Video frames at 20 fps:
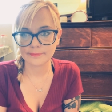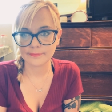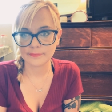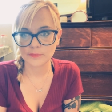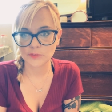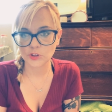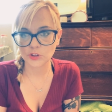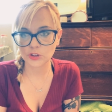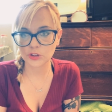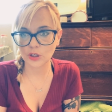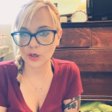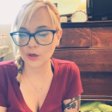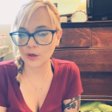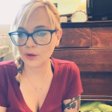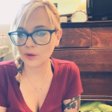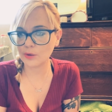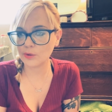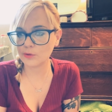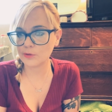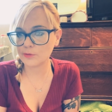
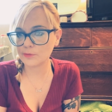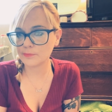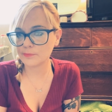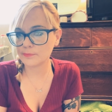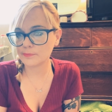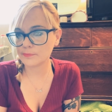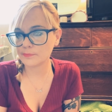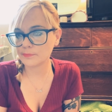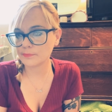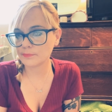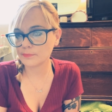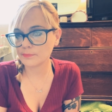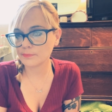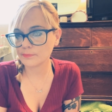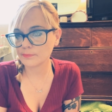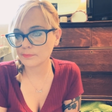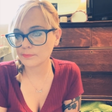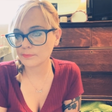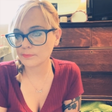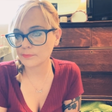So
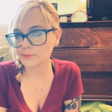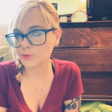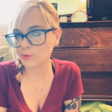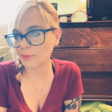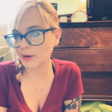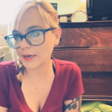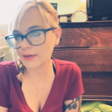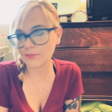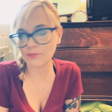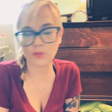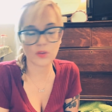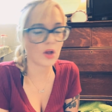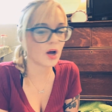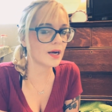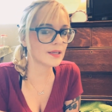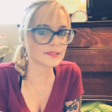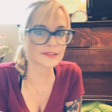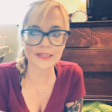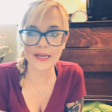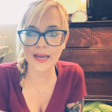you might have
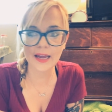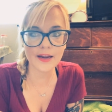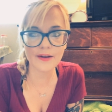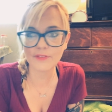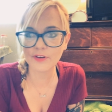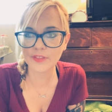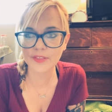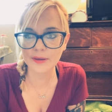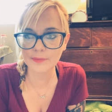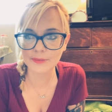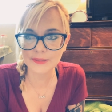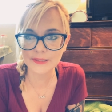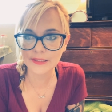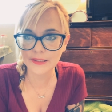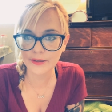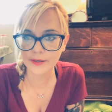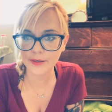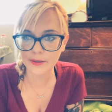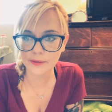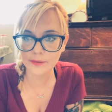lost everything
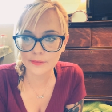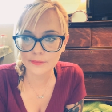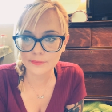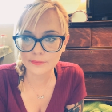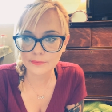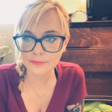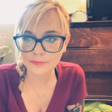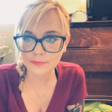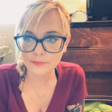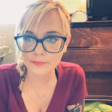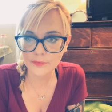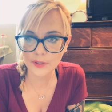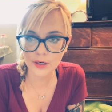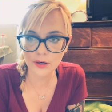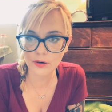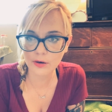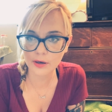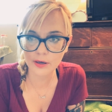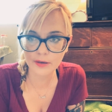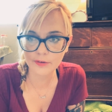material in
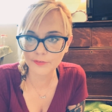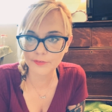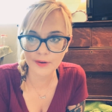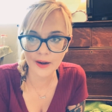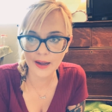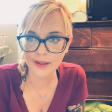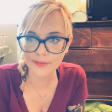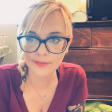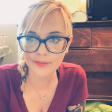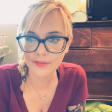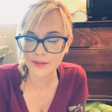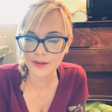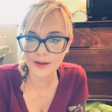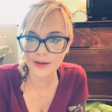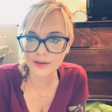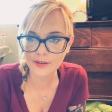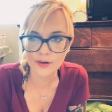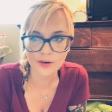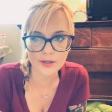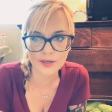order to find,
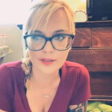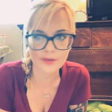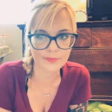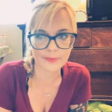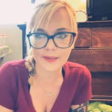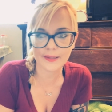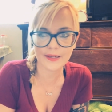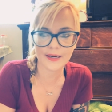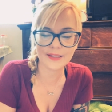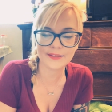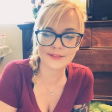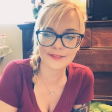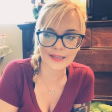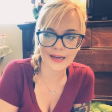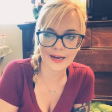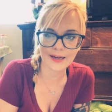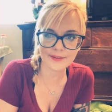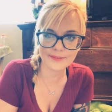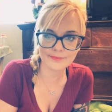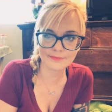in order to realize that